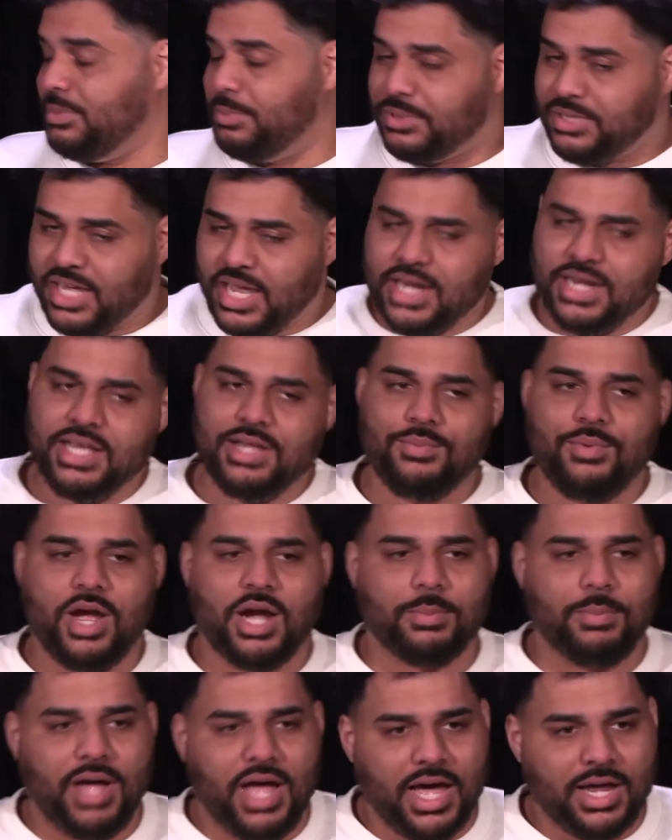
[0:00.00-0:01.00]
but they had hit
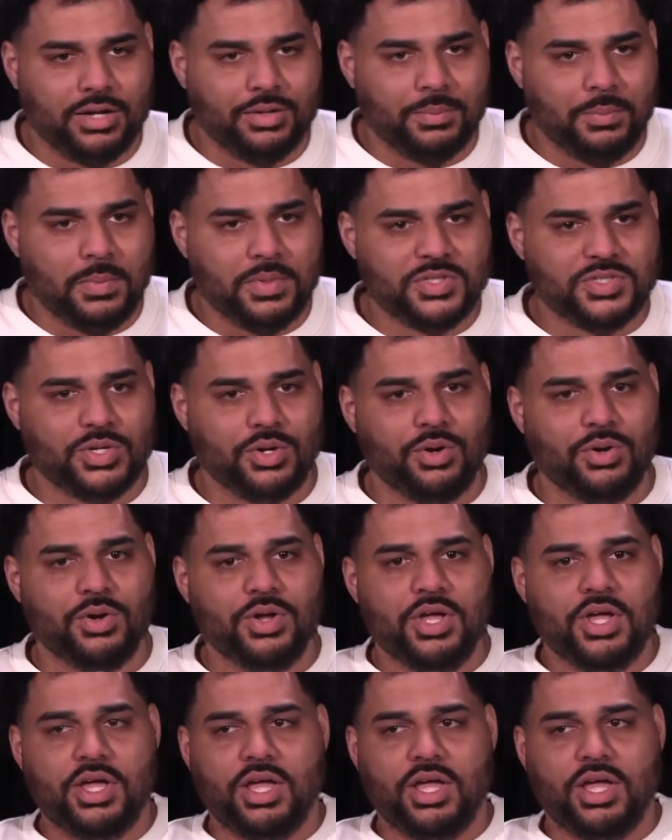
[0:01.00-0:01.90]
rock bottom. So